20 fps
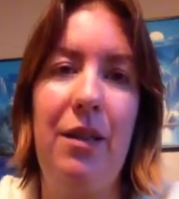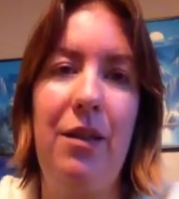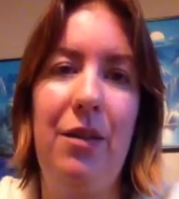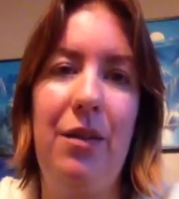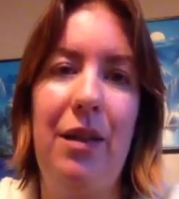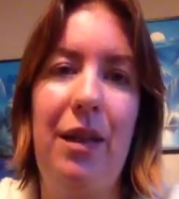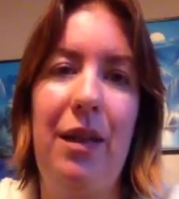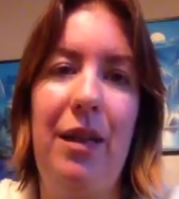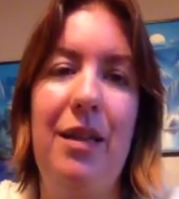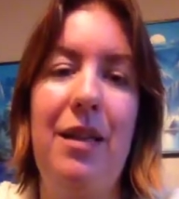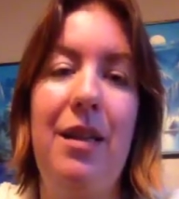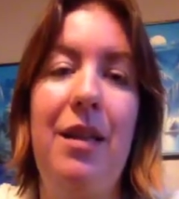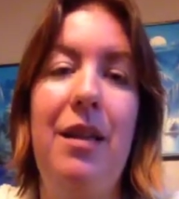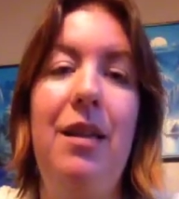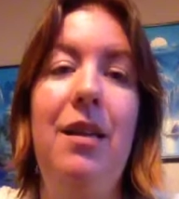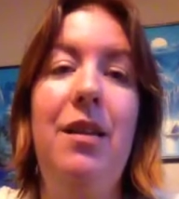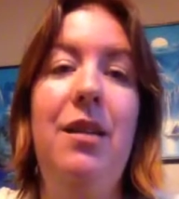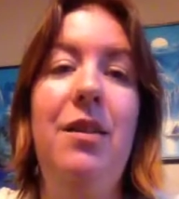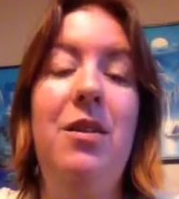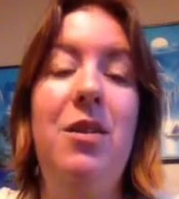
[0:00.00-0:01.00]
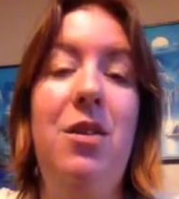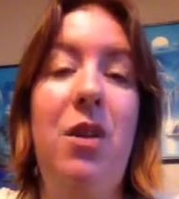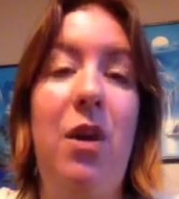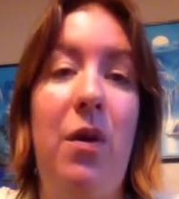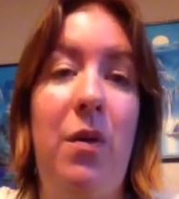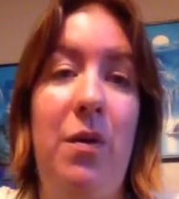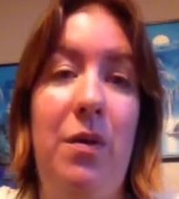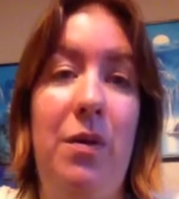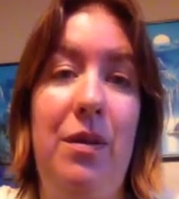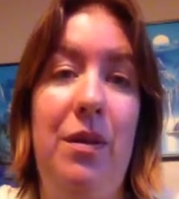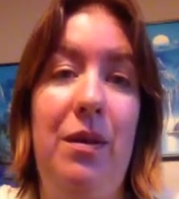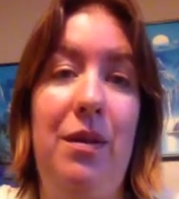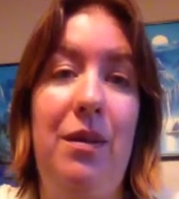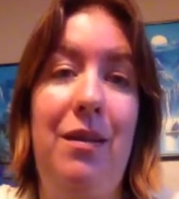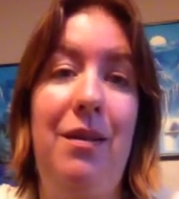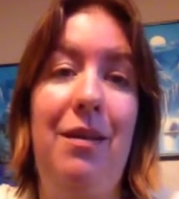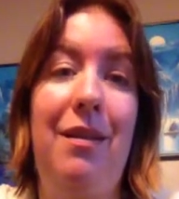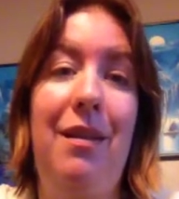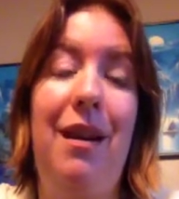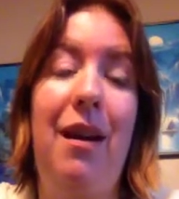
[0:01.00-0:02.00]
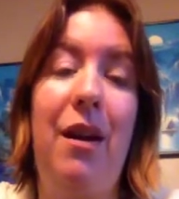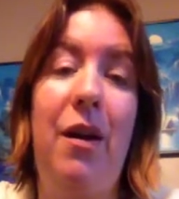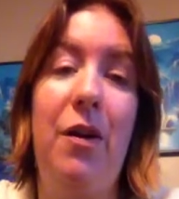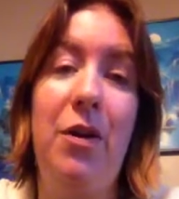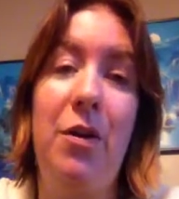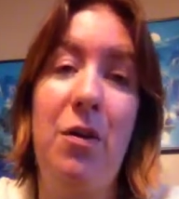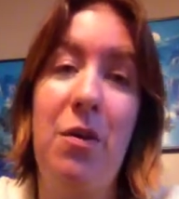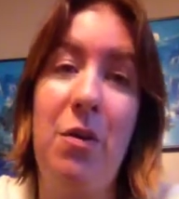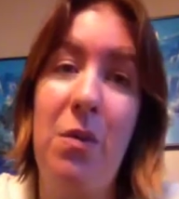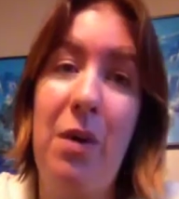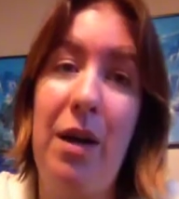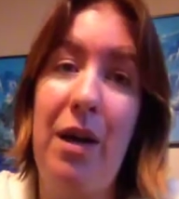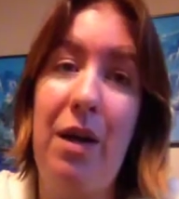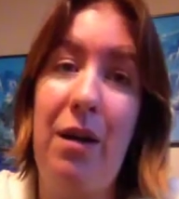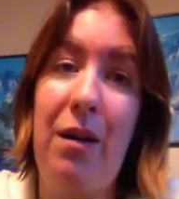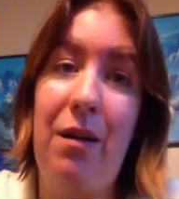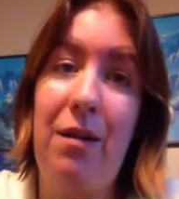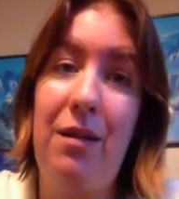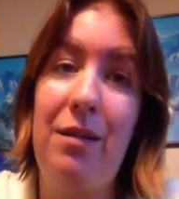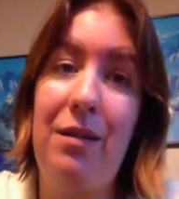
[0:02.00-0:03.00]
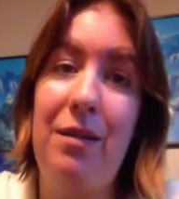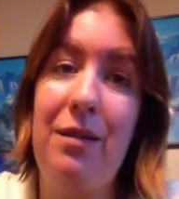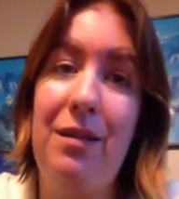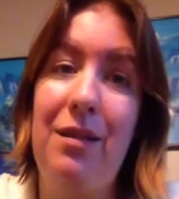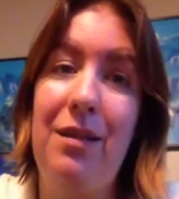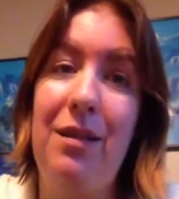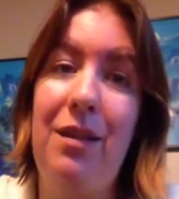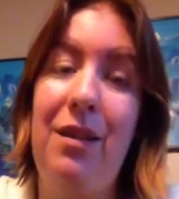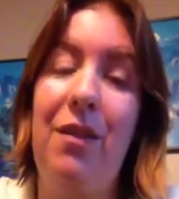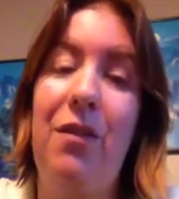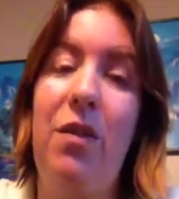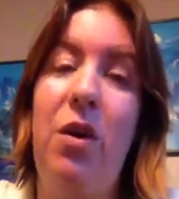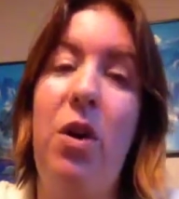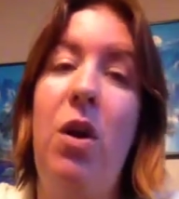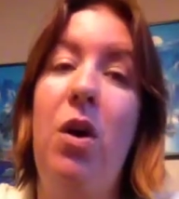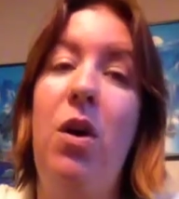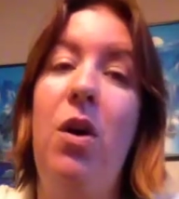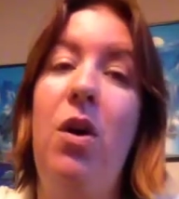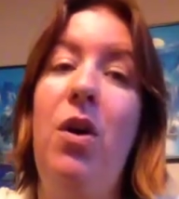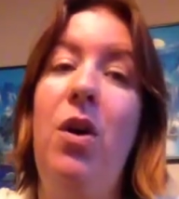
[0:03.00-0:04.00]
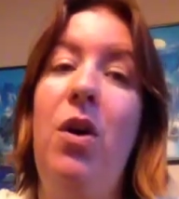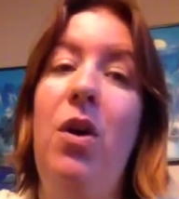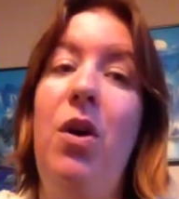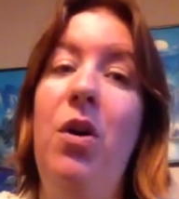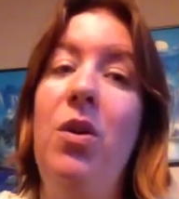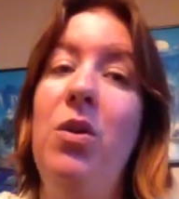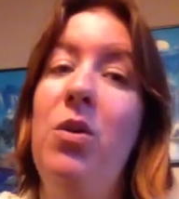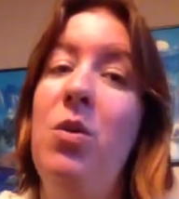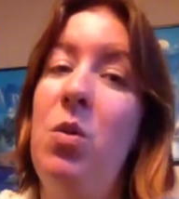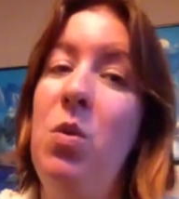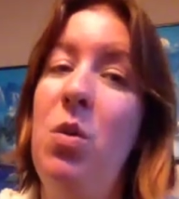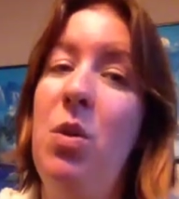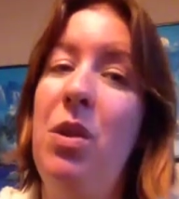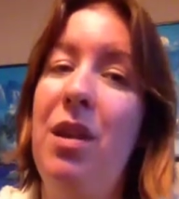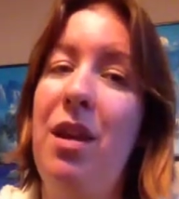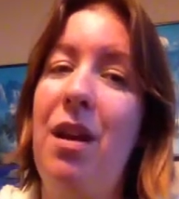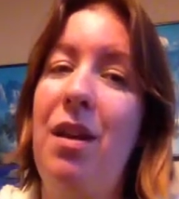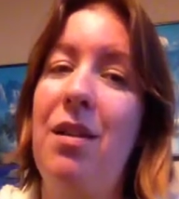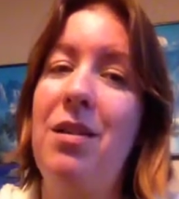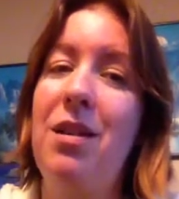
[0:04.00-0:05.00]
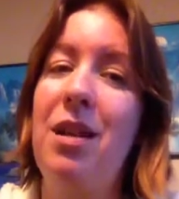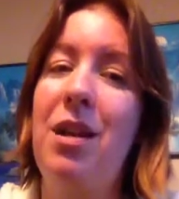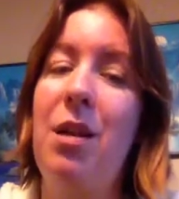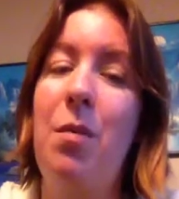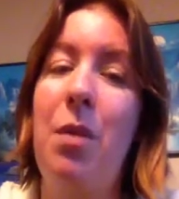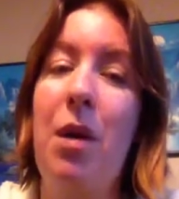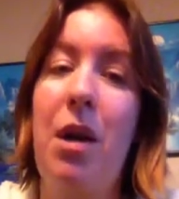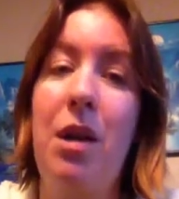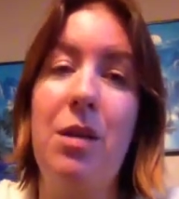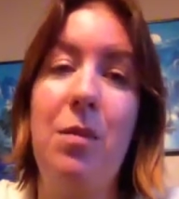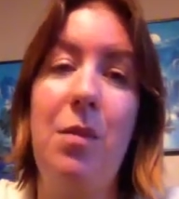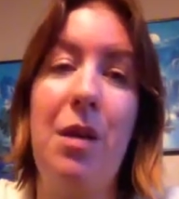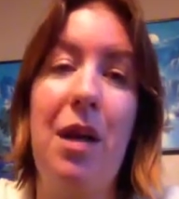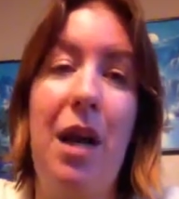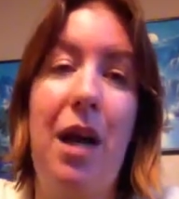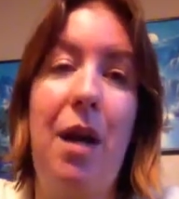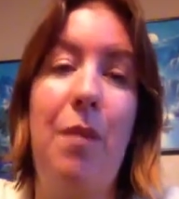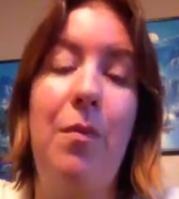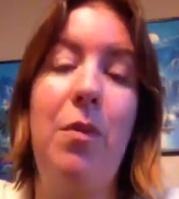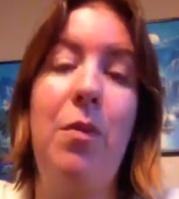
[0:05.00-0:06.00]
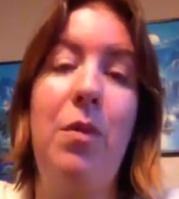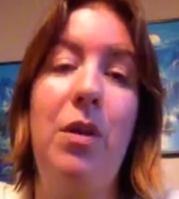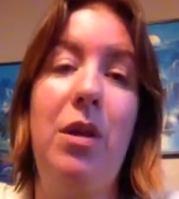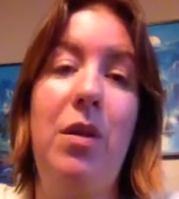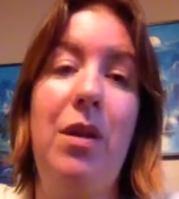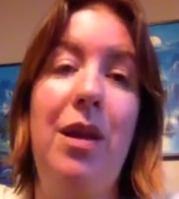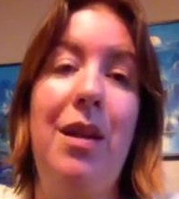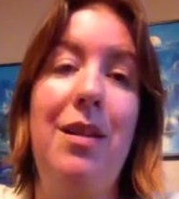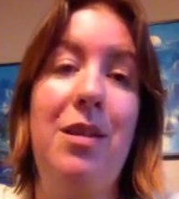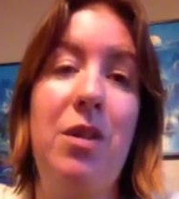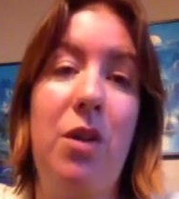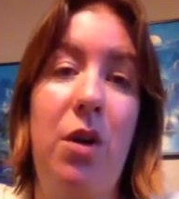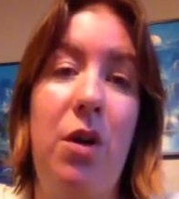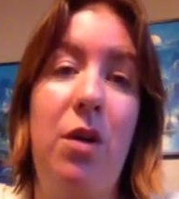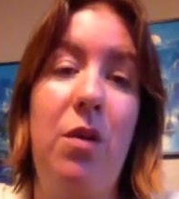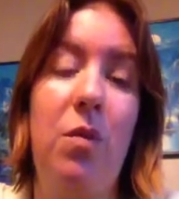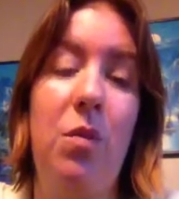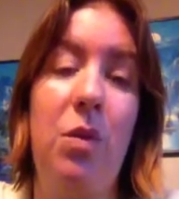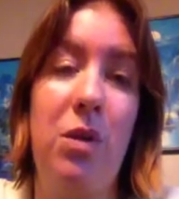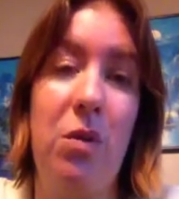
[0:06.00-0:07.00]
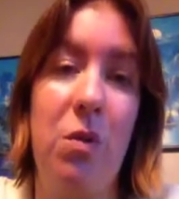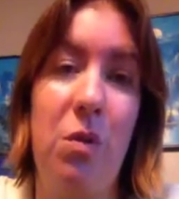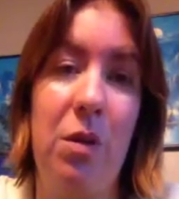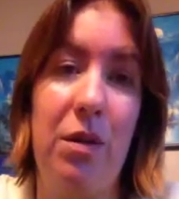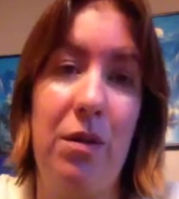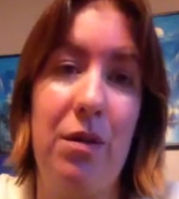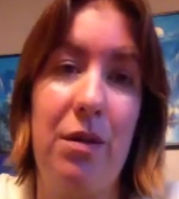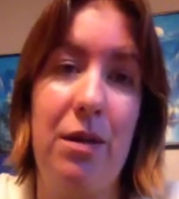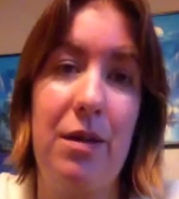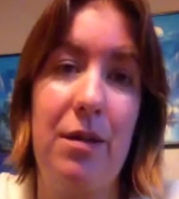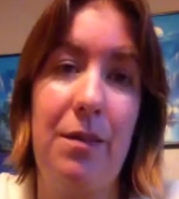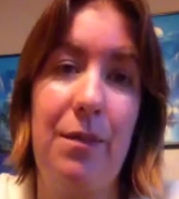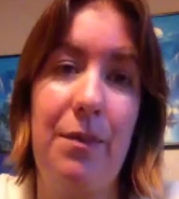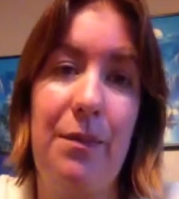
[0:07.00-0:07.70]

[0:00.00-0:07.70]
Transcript: Okay? So, now you're aware of all the cool things that could possibly happen when you get started with oils.